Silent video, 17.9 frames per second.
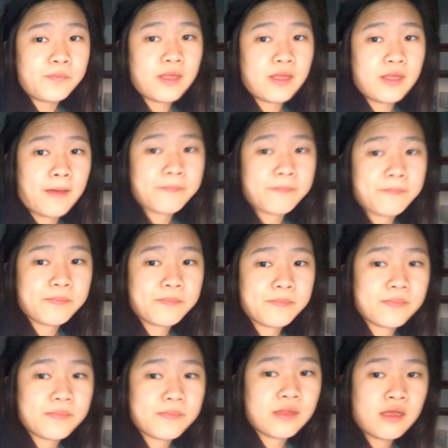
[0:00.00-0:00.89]
Yeah.
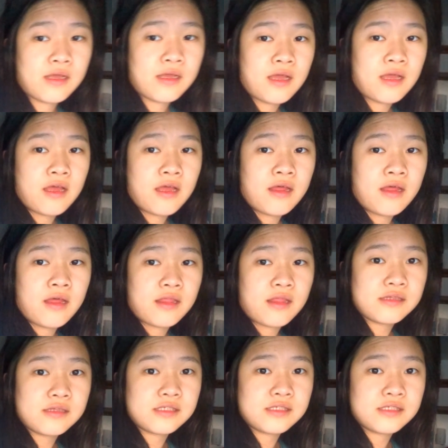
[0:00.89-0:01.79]

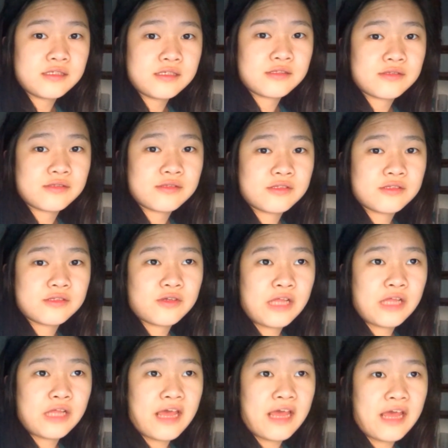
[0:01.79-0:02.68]
That's it. That's
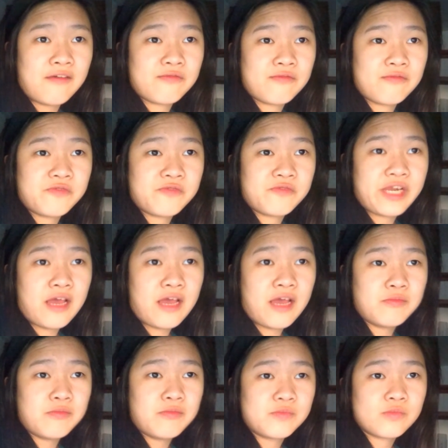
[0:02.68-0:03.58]
all I have for now.